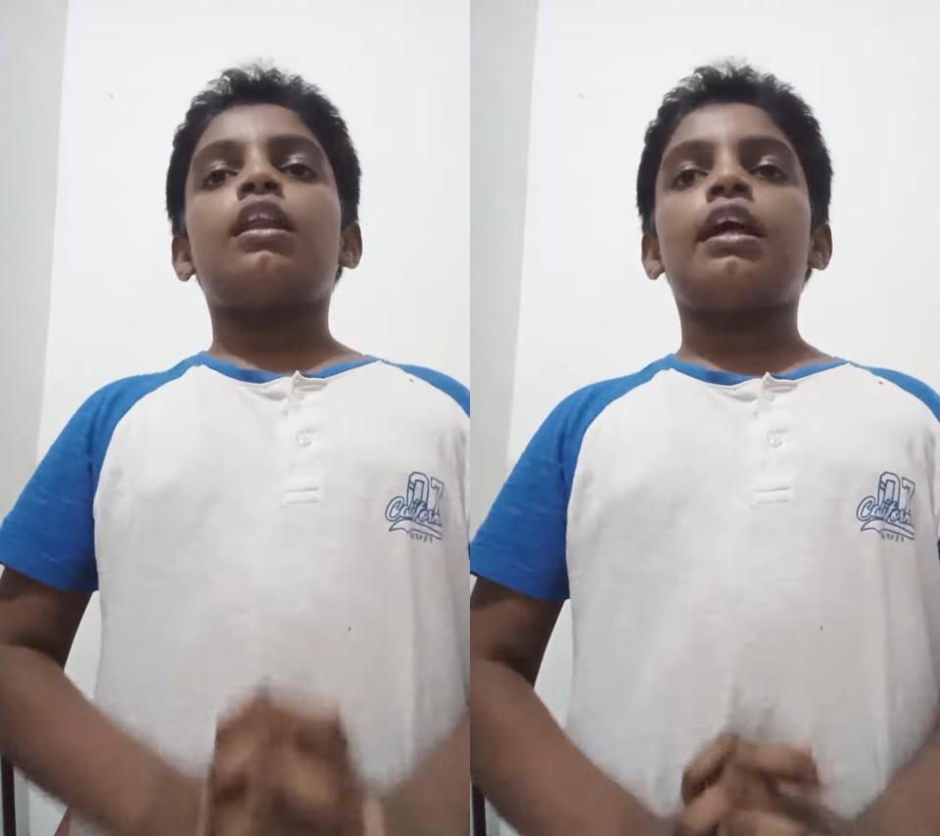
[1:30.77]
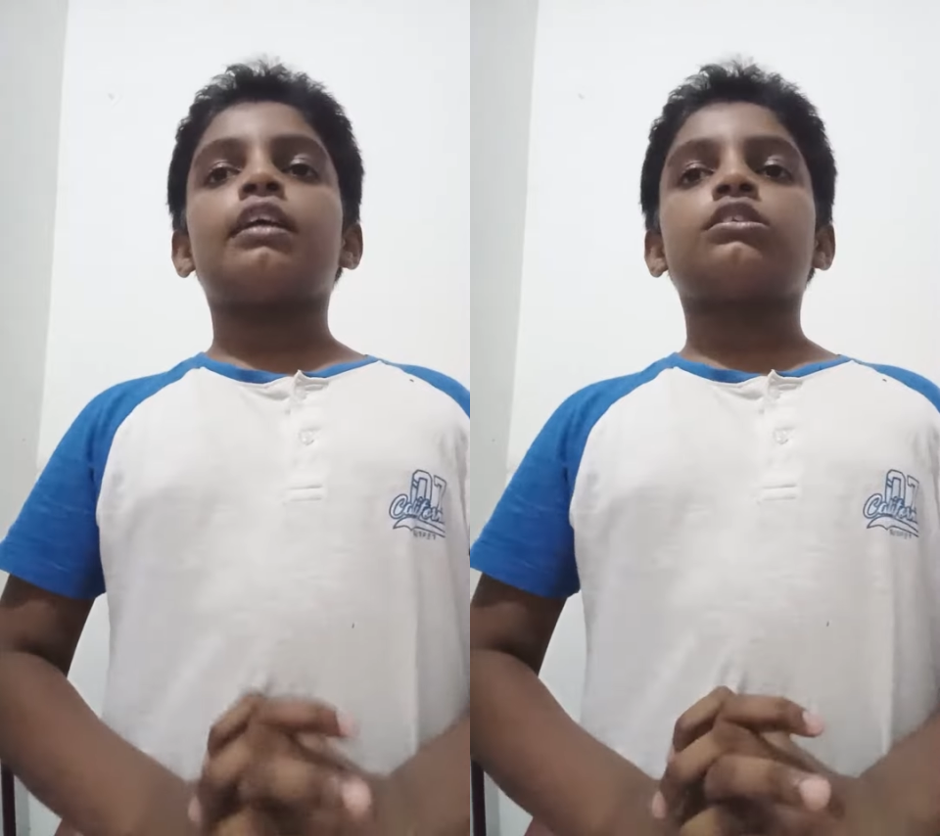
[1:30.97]

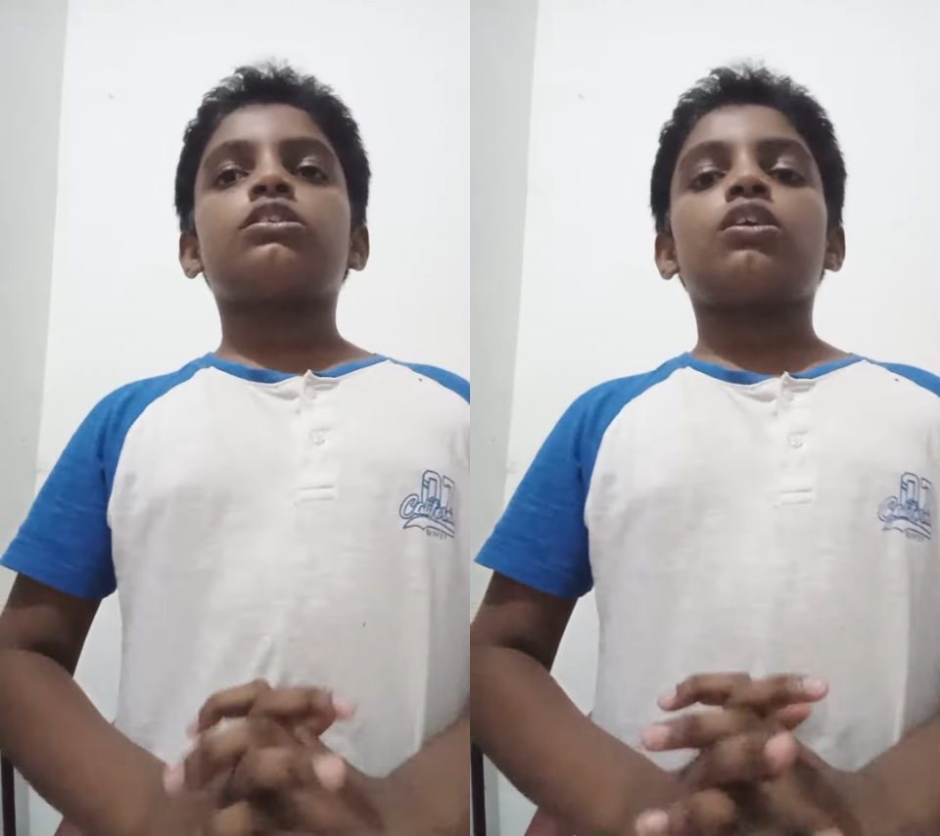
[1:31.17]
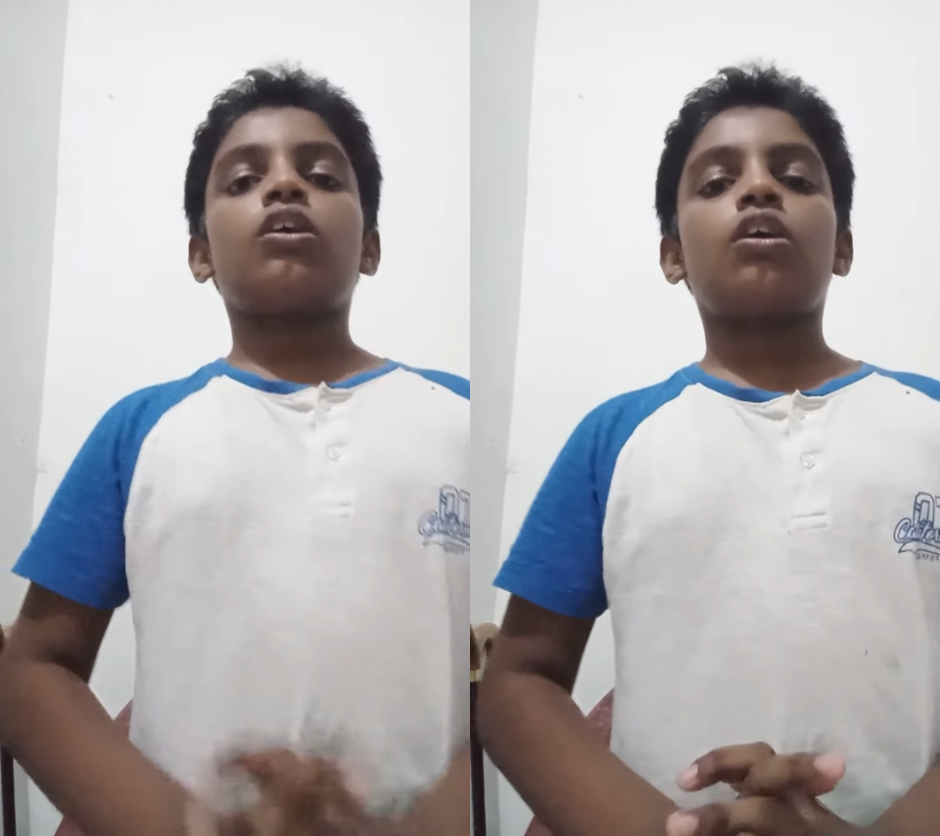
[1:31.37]

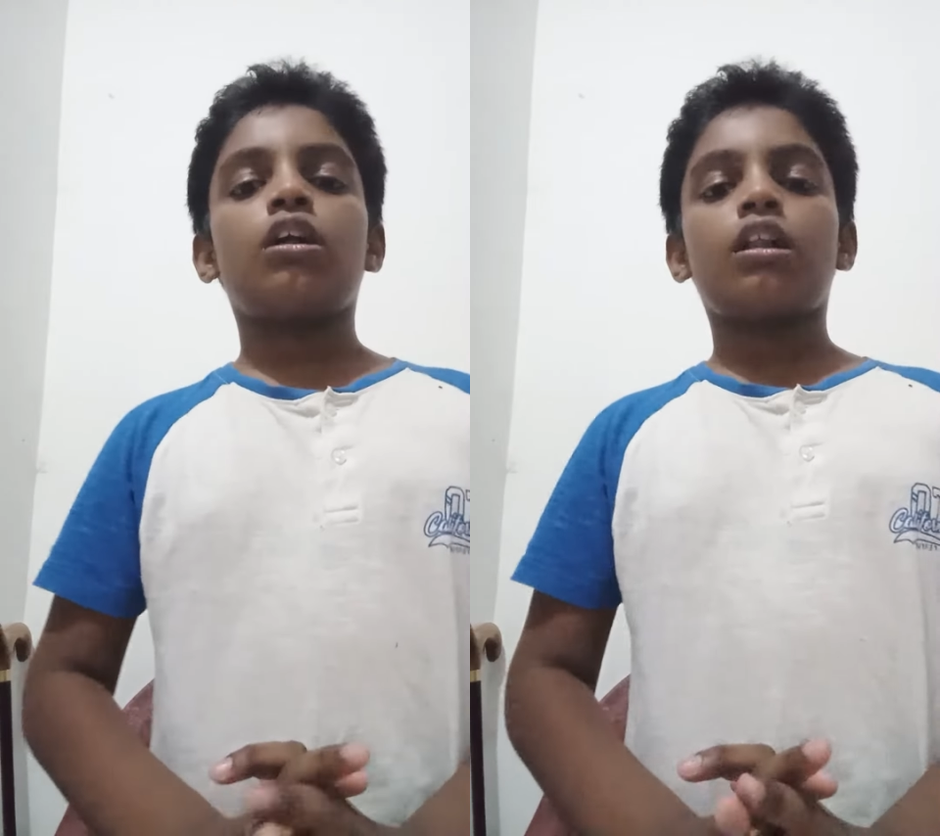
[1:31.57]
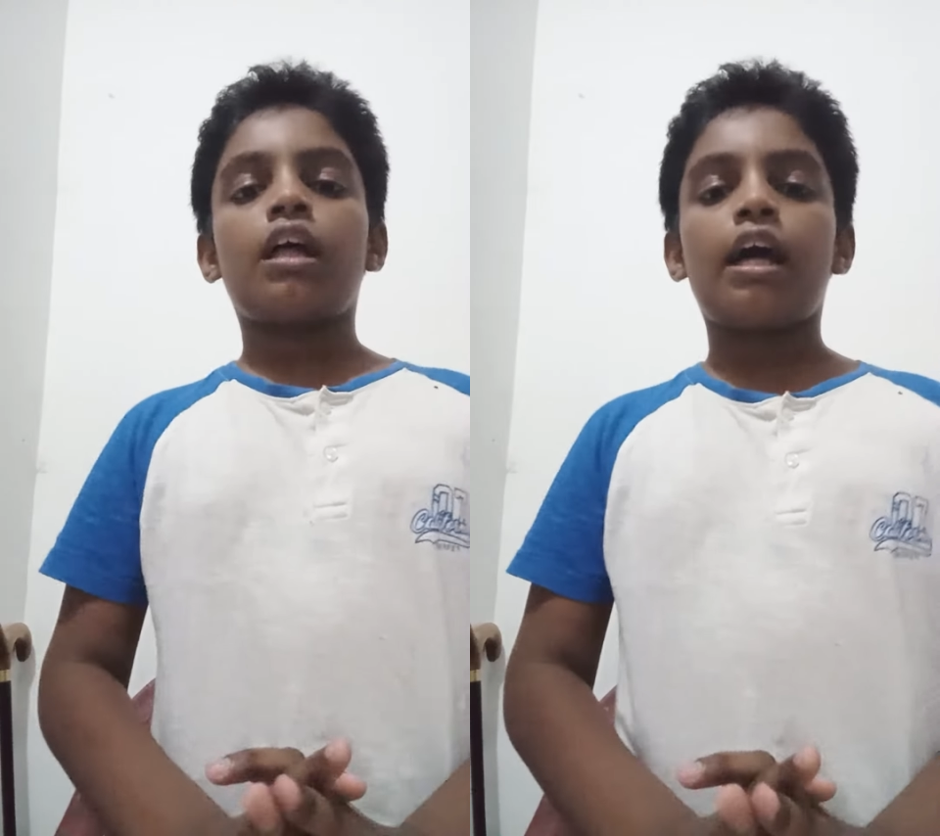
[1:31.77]
Let's all